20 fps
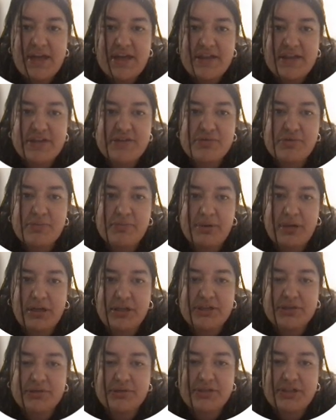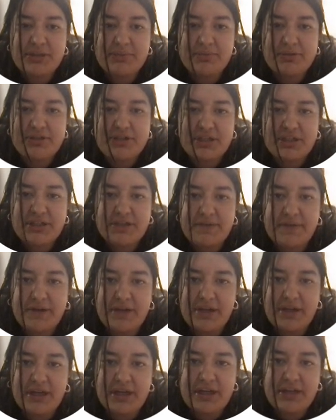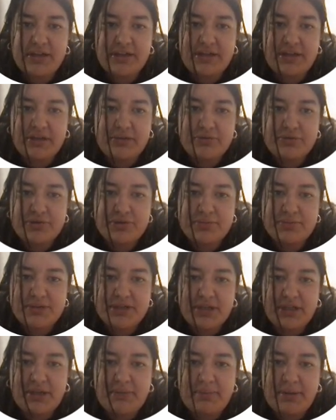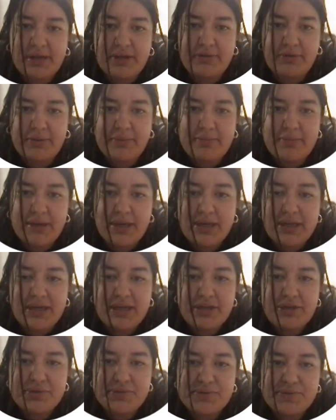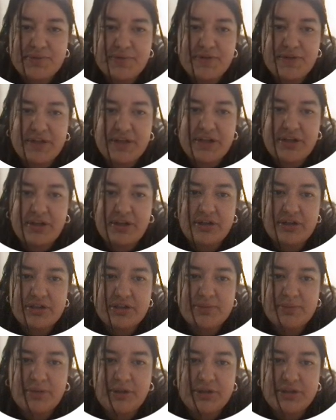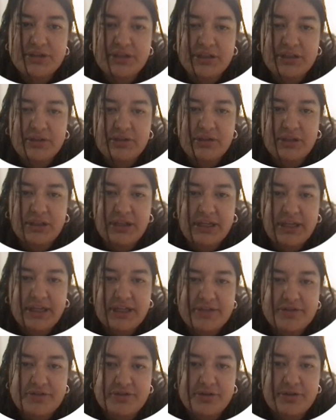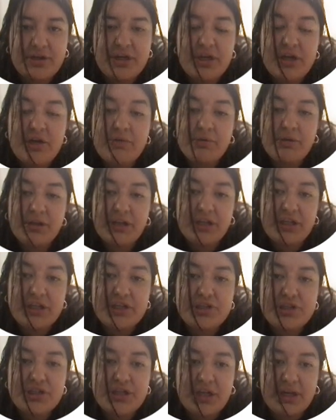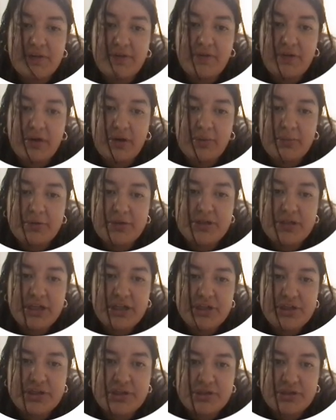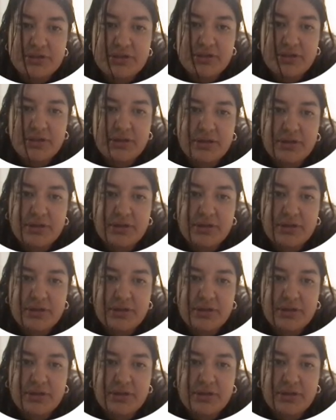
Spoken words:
This one blocks the receptor's activity and the downstream signaling pathway, making it useful in non-small cell lung cancer with EGFR mutations.